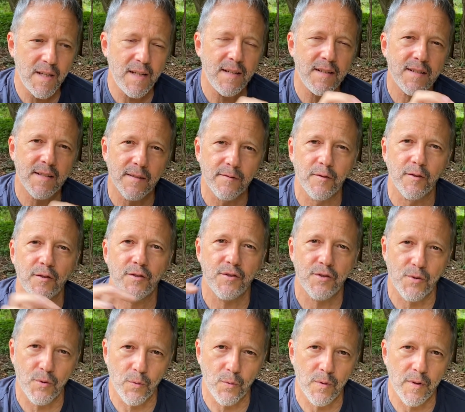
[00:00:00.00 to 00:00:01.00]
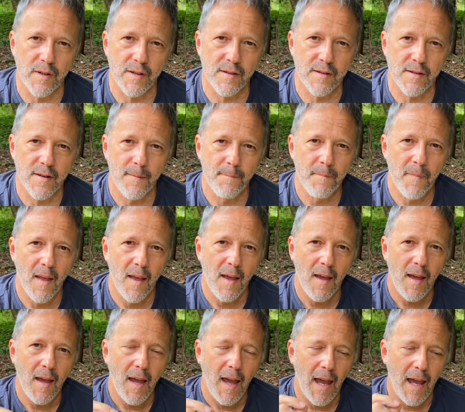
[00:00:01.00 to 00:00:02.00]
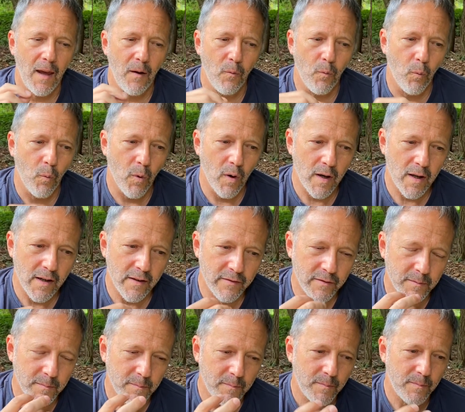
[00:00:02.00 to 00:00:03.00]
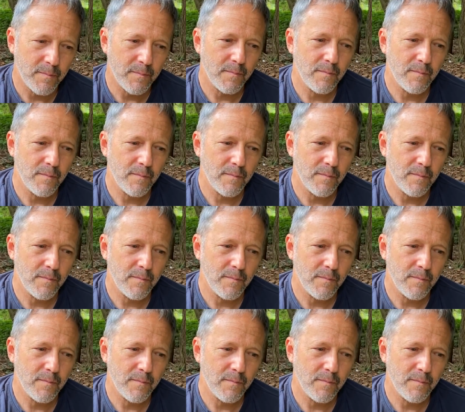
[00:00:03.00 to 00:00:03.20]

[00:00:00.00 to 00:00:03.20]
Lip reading: different stories. And one of them